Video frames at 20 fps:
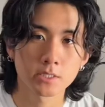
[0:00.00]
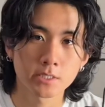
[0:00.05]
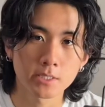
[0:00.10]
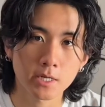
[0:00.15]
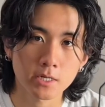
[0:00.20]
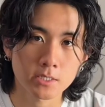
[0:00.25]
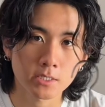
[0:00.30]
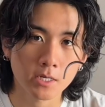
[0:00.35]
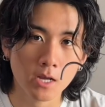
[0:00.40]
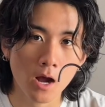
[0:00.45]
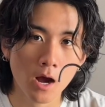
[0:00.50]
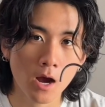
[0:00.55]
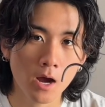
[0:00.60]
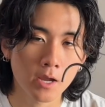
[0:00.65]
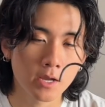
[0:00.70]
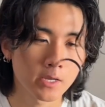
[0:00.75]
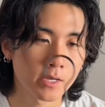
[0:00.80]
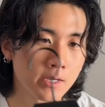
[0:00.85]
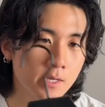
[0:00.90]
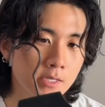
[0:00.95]
next guy
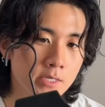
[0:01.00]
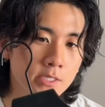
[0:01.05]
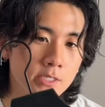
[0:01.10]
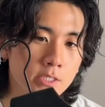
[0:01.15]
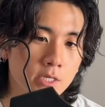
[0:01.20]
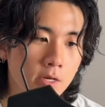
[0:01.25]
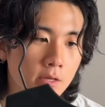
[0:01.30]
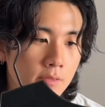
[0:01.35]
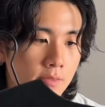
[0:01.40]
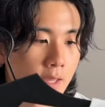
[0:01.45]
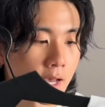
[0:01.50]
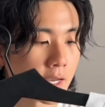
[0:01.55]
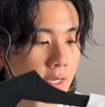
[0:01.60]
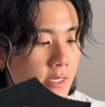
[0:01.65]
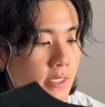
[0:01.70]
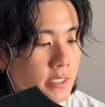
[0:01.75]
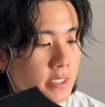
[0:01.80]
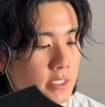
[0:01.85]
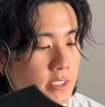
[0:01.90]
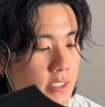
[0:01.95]
is a
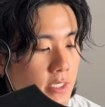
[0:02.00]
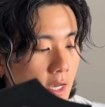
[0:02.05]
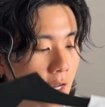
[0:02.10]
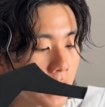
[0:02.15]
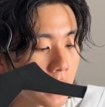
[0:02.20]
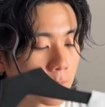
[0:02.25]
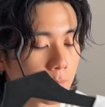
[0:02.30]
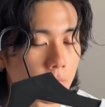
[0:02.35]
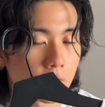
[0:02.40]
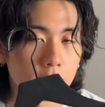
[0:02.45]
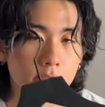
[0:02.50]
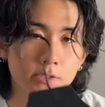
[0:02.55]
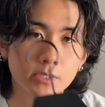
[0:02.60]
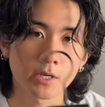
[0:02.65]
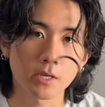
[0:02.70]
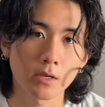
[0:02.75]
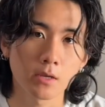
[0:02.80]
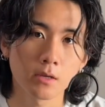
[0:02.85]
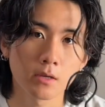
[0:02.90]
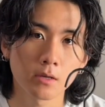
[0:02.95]
90s 8-ball
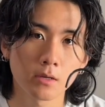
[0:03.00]
tee.